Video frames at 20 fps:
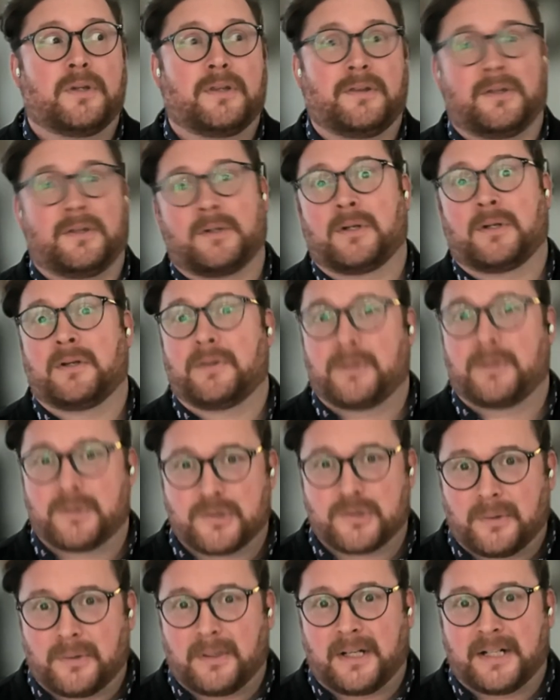
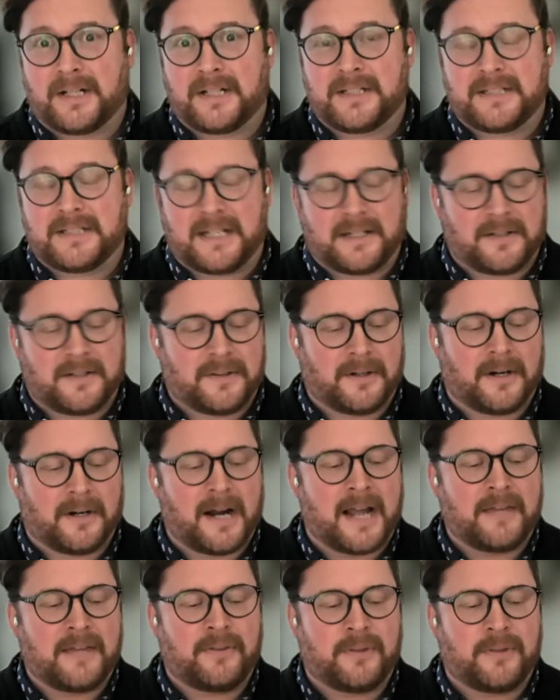there's a lot of data there.
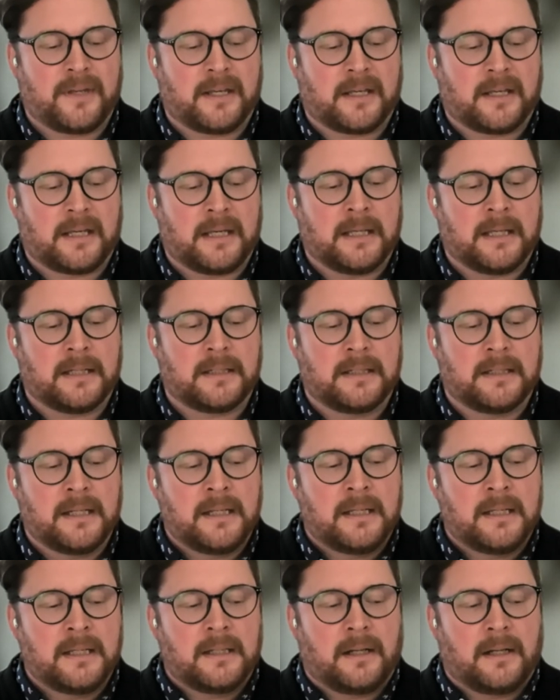I think
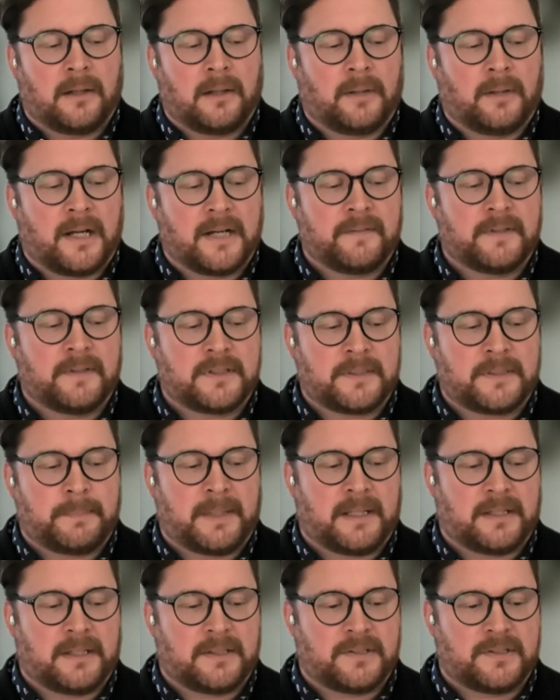a lot of it
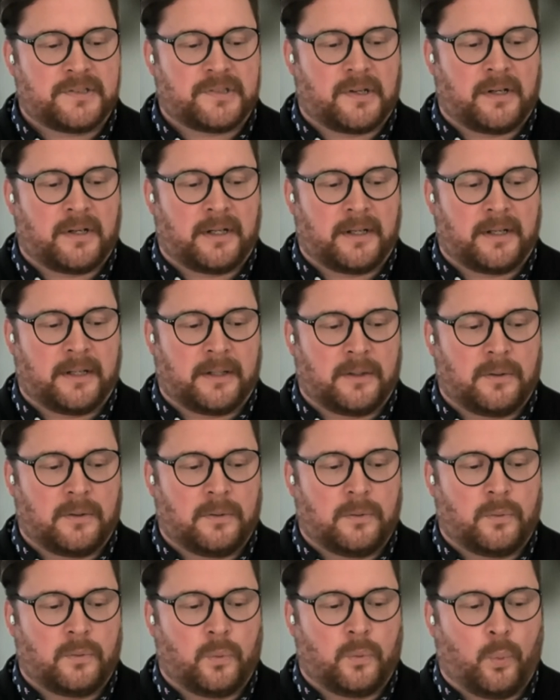depends
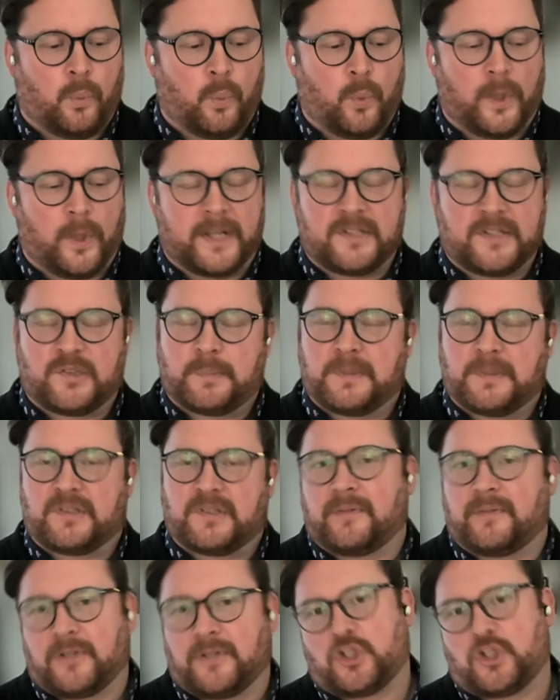on what
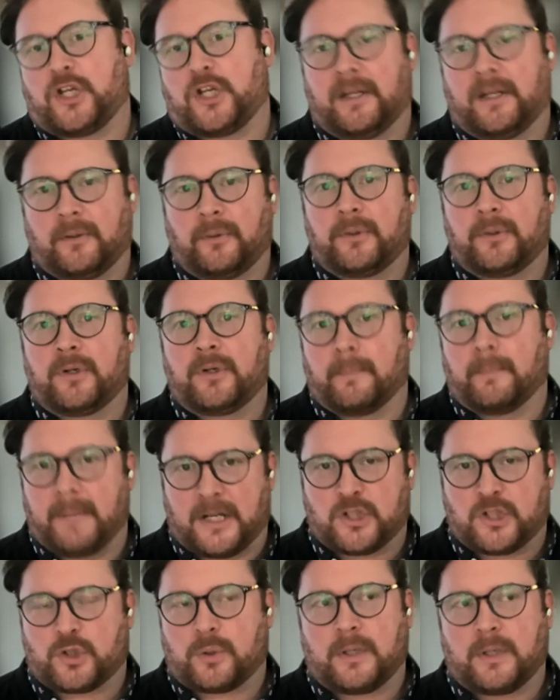specific channel you're
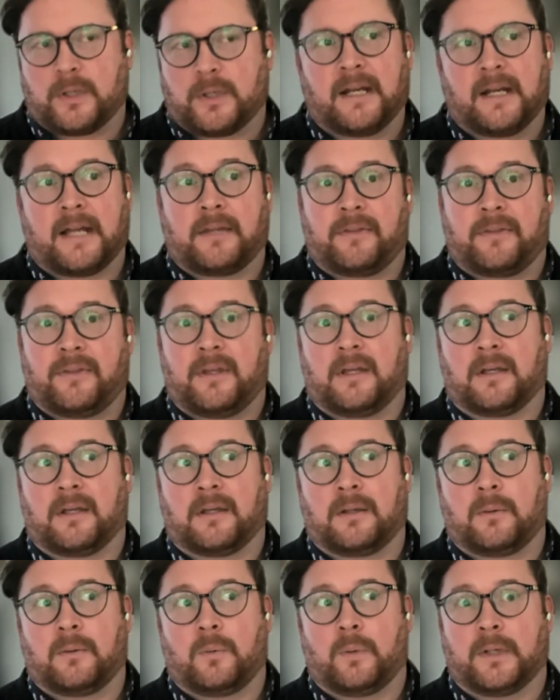measuring. I
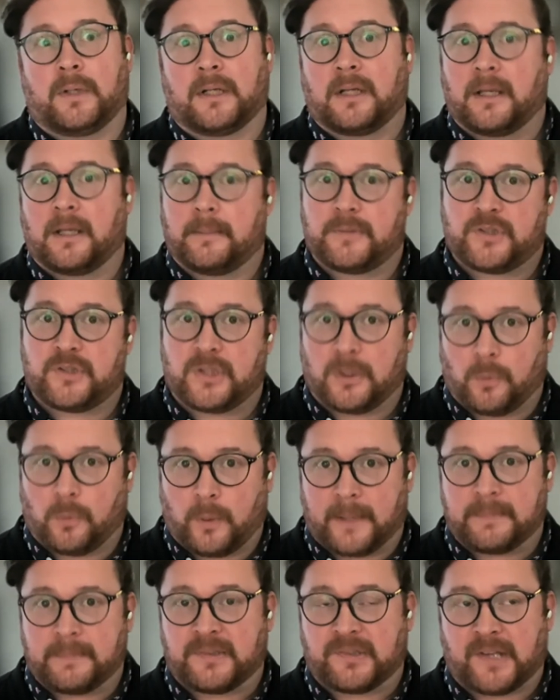think when it comes to your
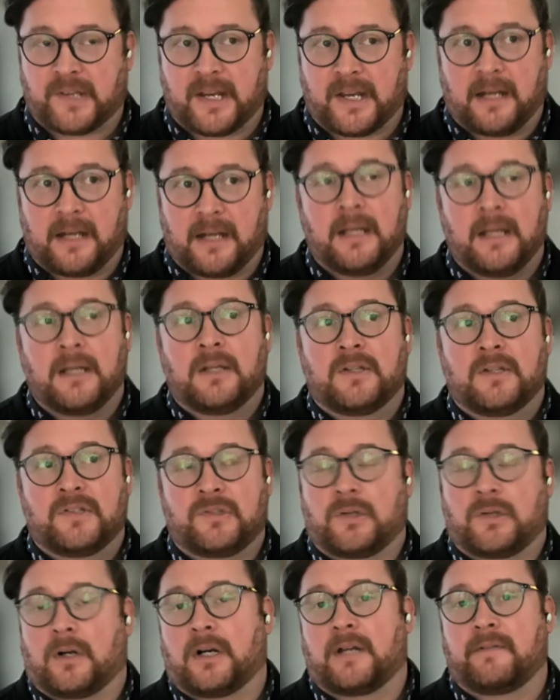website,
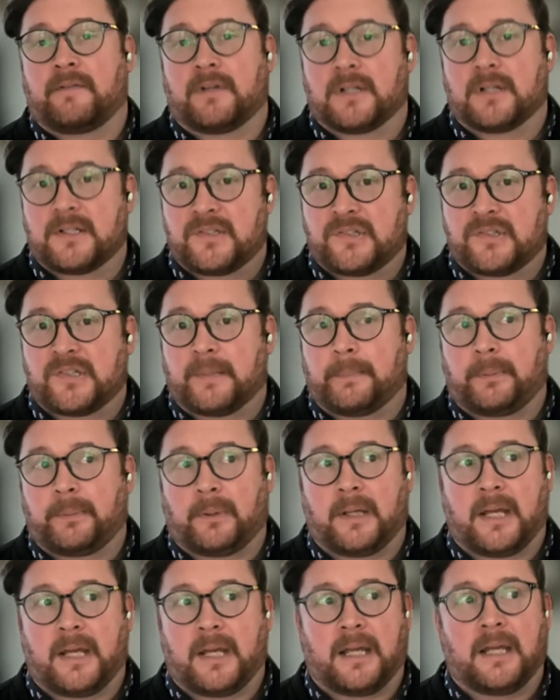starting very
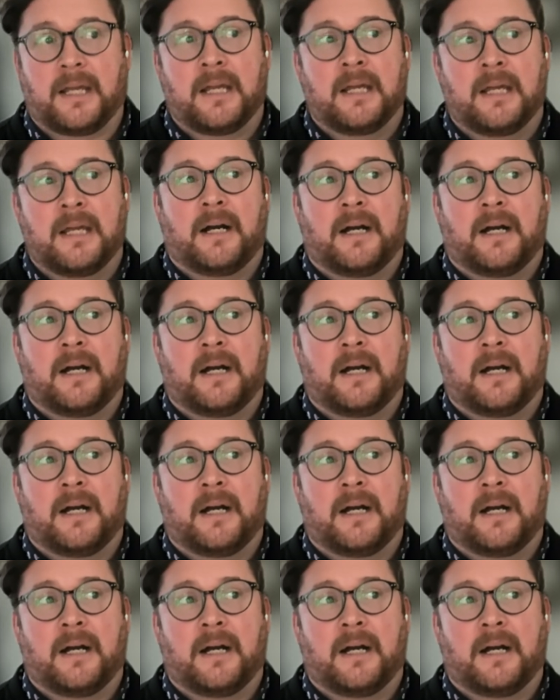simply,